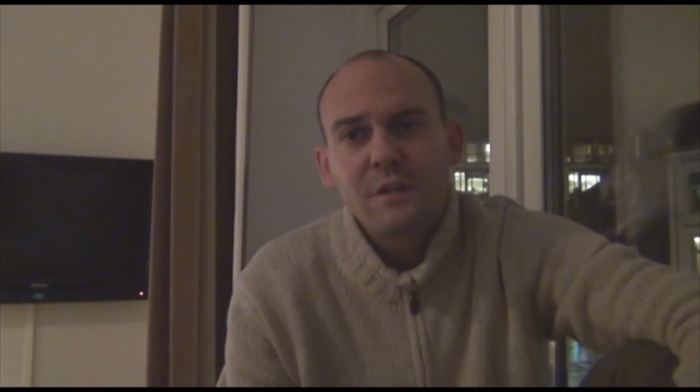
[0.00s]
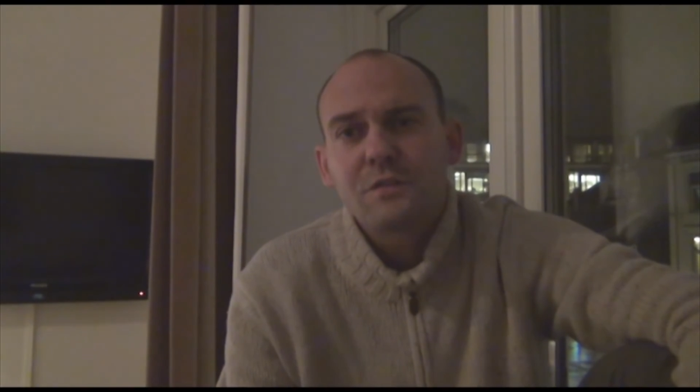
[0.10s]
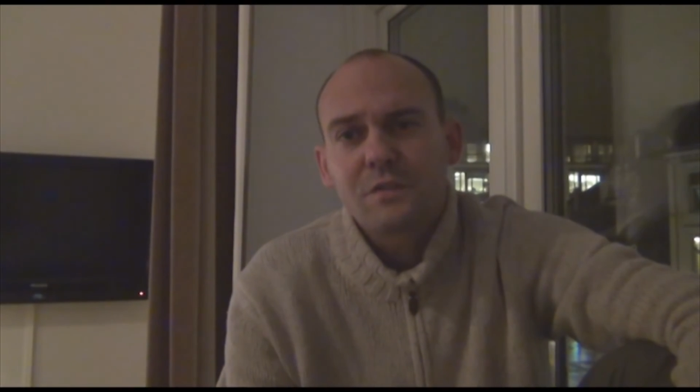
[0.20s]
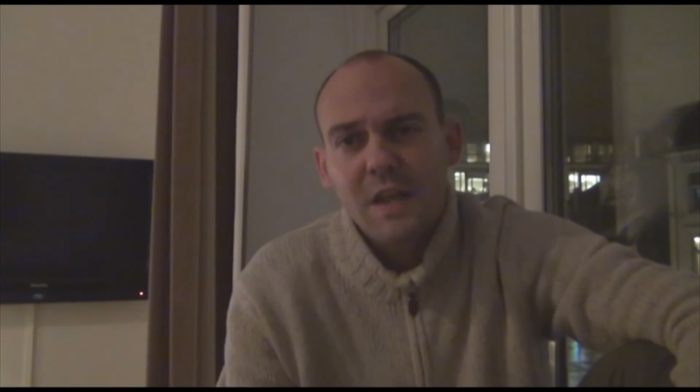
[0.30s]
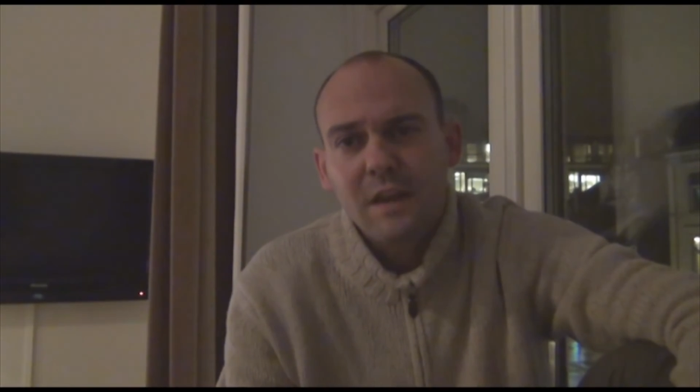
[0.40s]

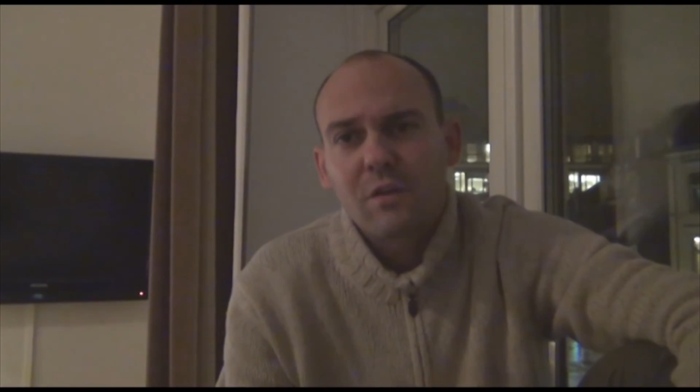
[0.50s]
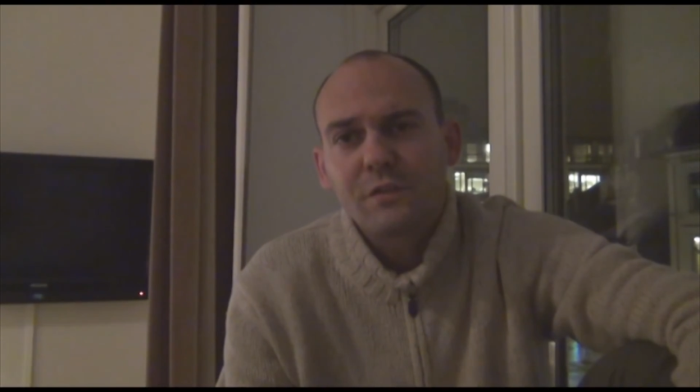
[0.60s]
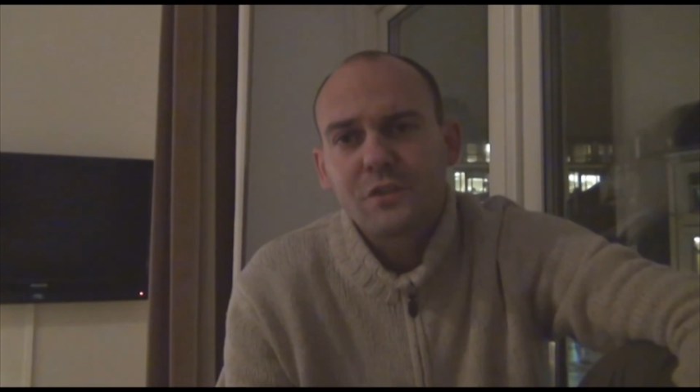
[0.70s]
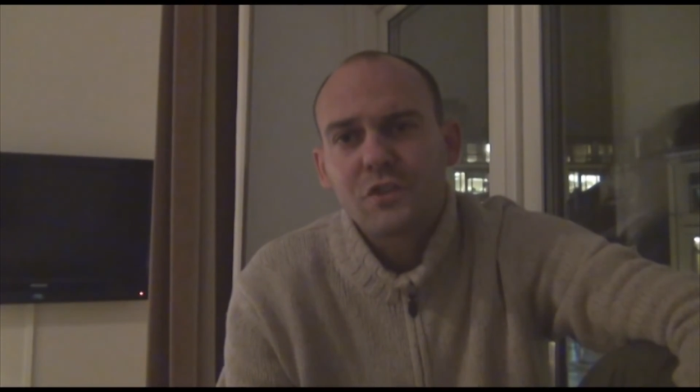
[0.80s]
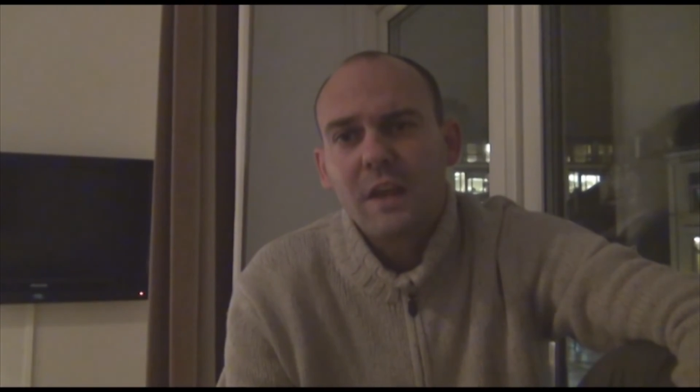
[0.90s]
to take
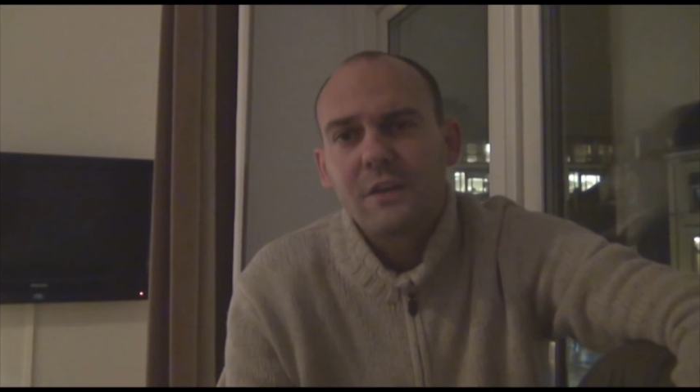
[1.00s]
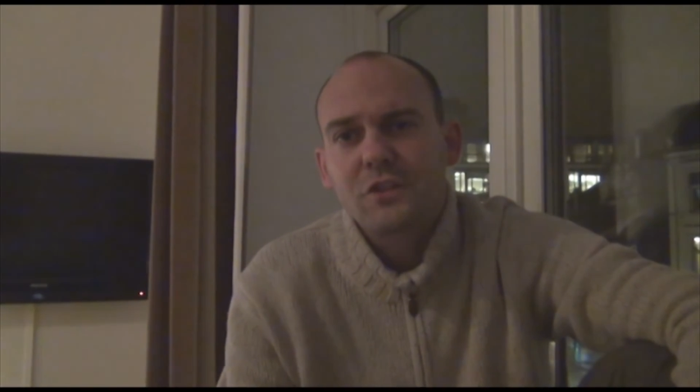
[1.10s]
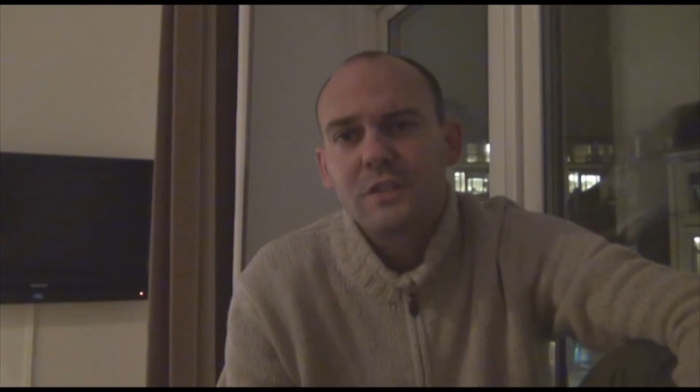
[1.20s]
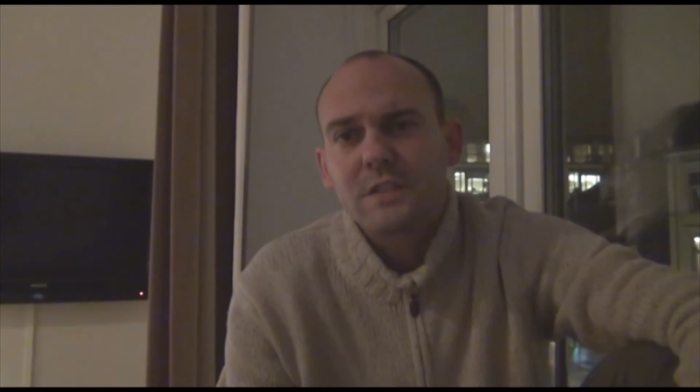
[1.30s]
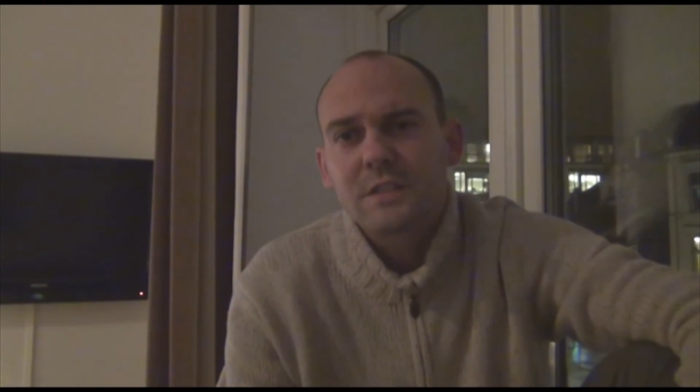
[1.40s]
on the
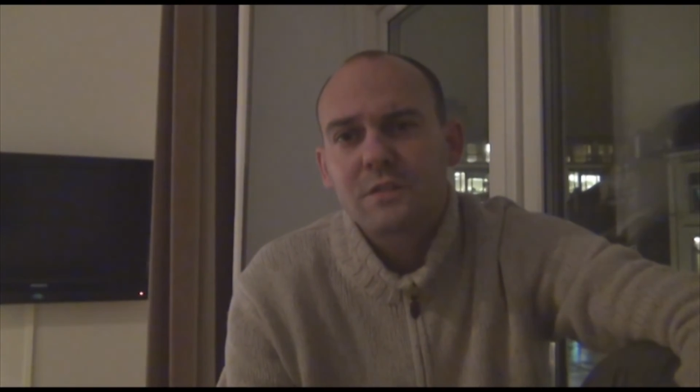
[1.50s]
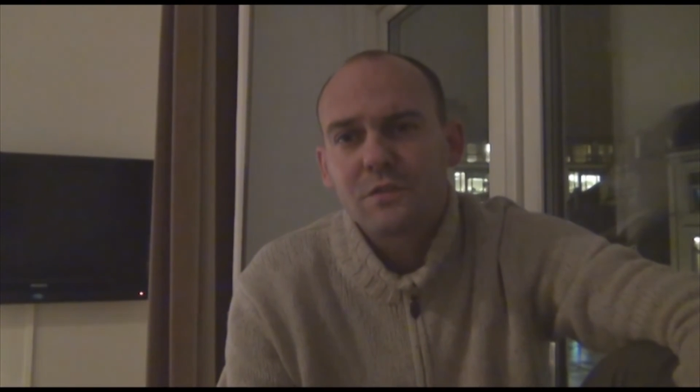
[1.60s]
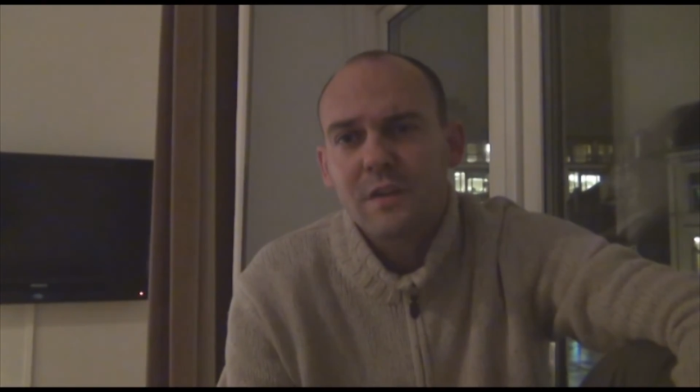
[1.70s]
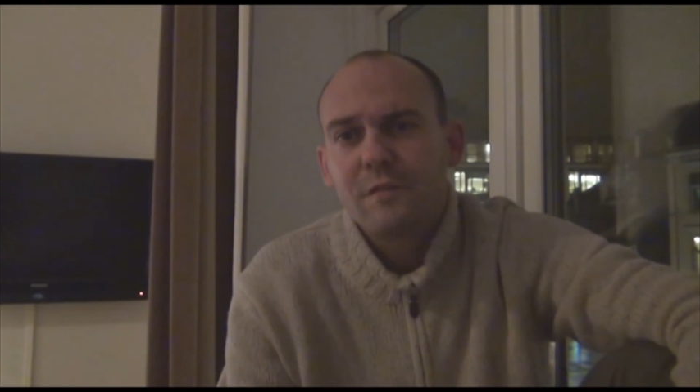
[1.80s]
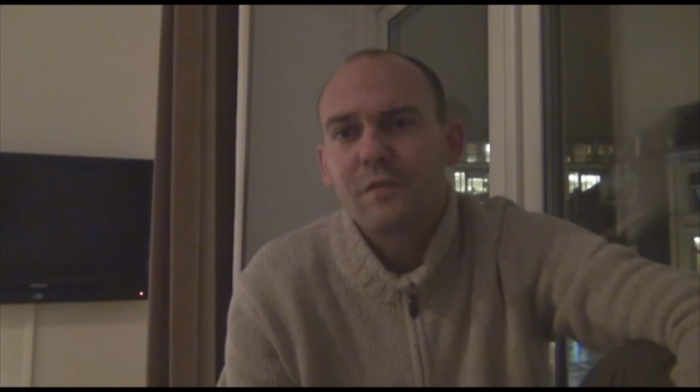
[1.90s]
challenges to
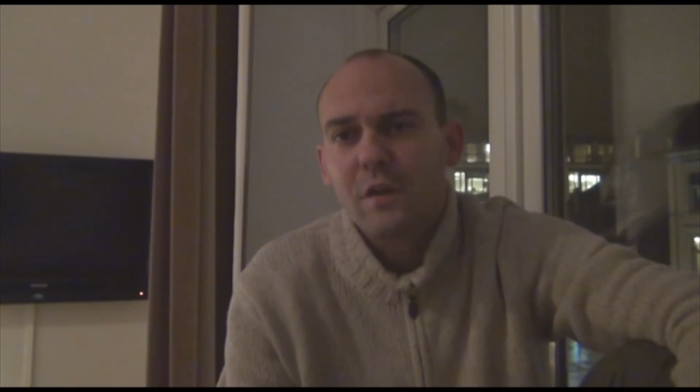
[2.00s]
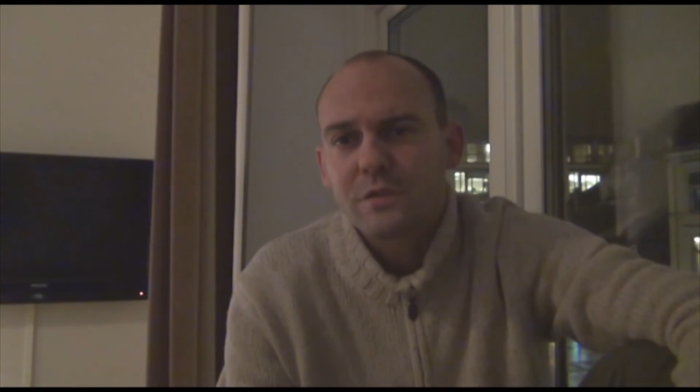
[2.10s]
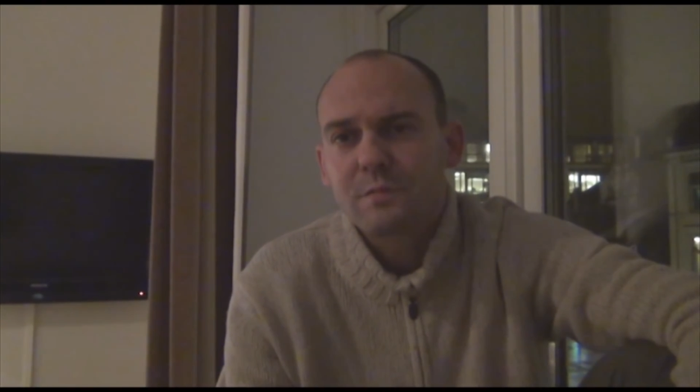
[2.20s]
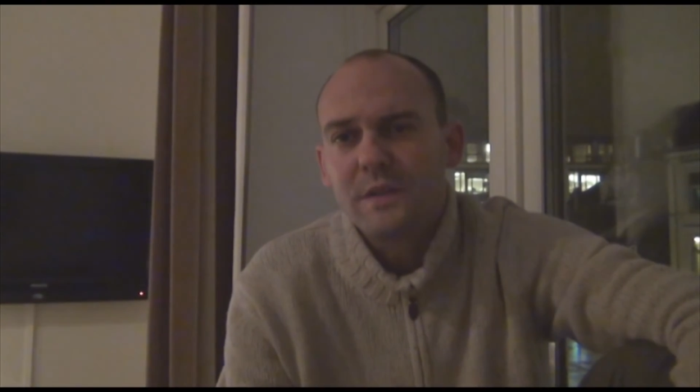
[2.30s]
give those